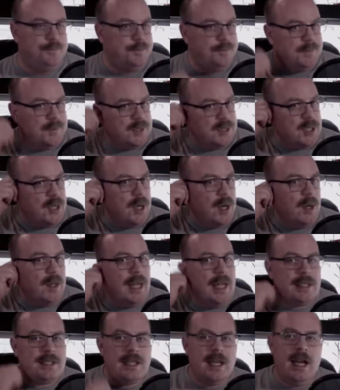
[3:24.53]
So
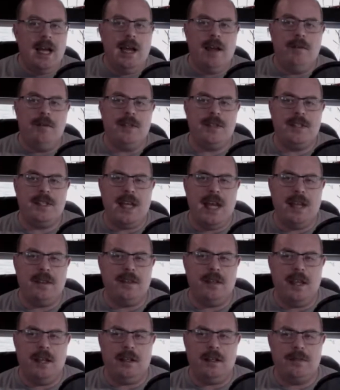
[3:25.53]
that's kind of a sad
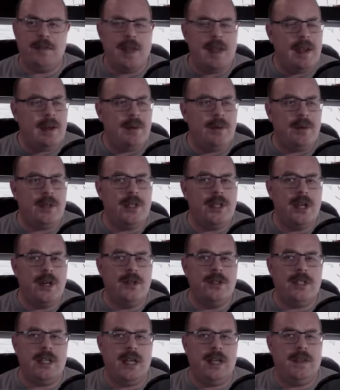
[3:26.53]
thing. If anyone
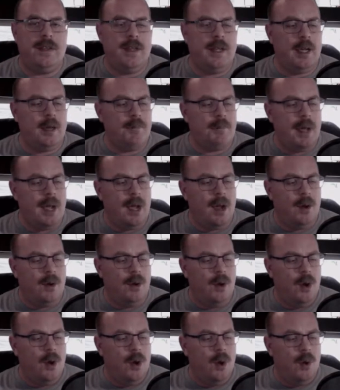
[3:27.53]
knows anything about
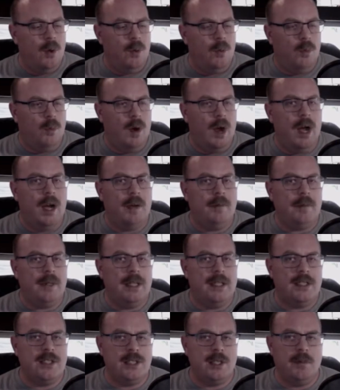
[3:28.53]
why I'm
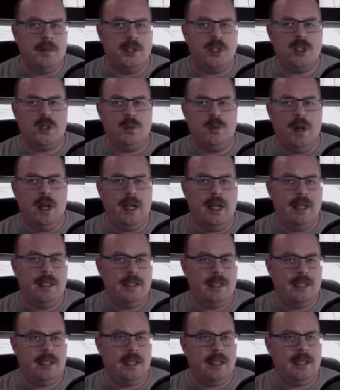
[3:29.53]
getting so much sweat, is
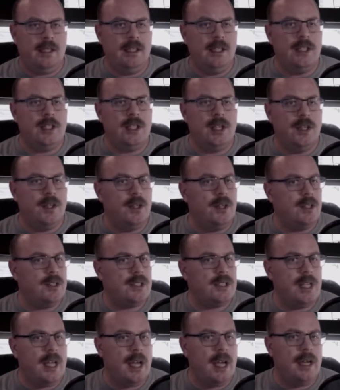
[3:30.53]
it a glitch on their
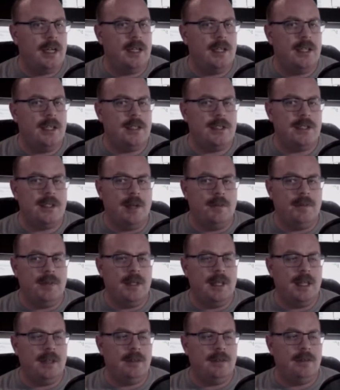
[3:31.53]
side and it's something that